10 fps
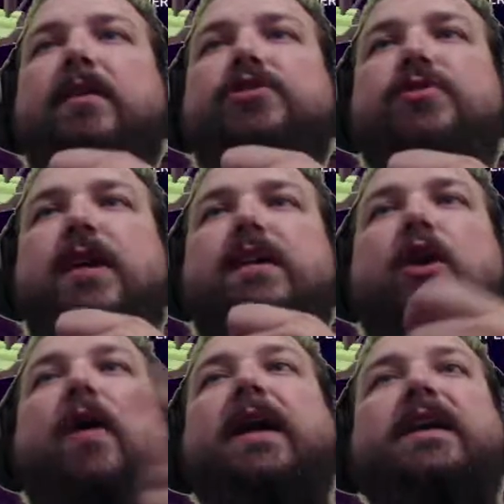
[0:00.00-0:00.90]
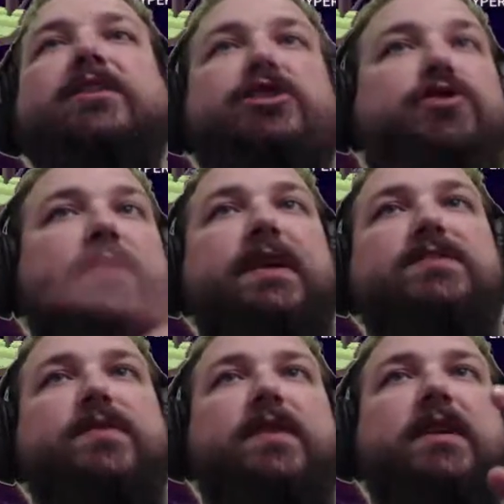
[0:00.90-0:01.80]
and oh, I can just
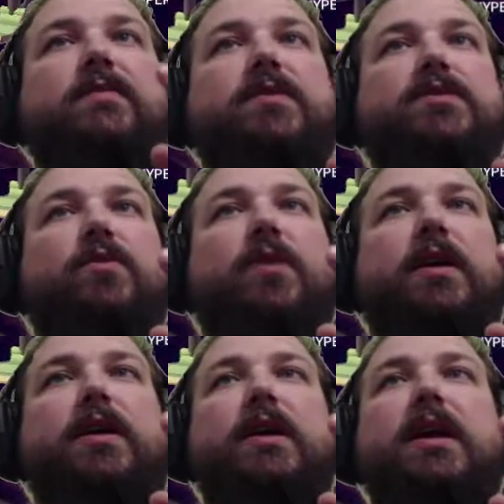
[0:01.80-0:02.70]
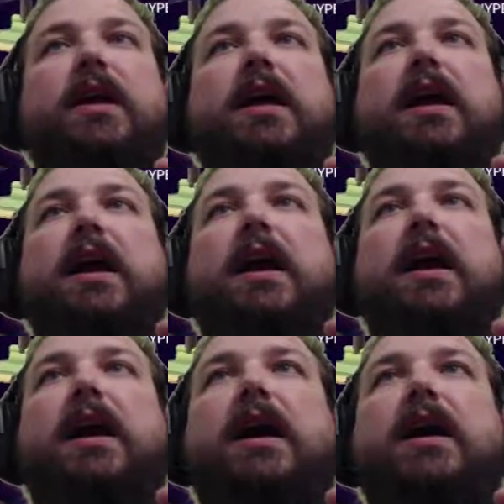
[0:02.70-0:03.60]
transfer the inventory.
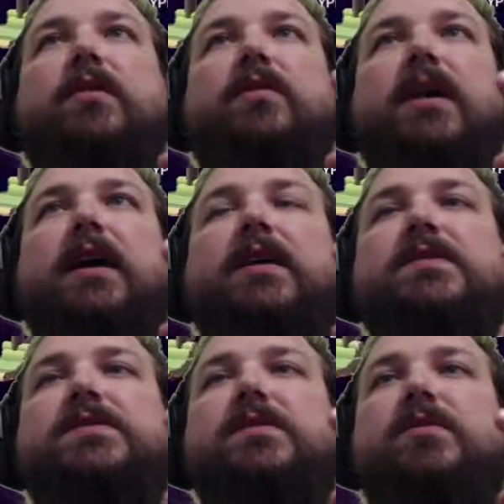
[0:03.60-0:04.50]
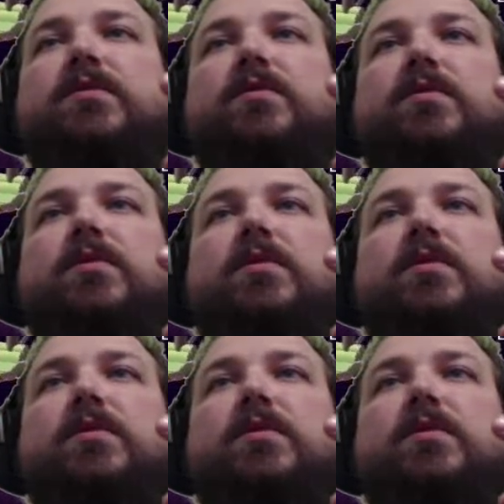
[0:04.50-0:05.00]
Ah, okay, so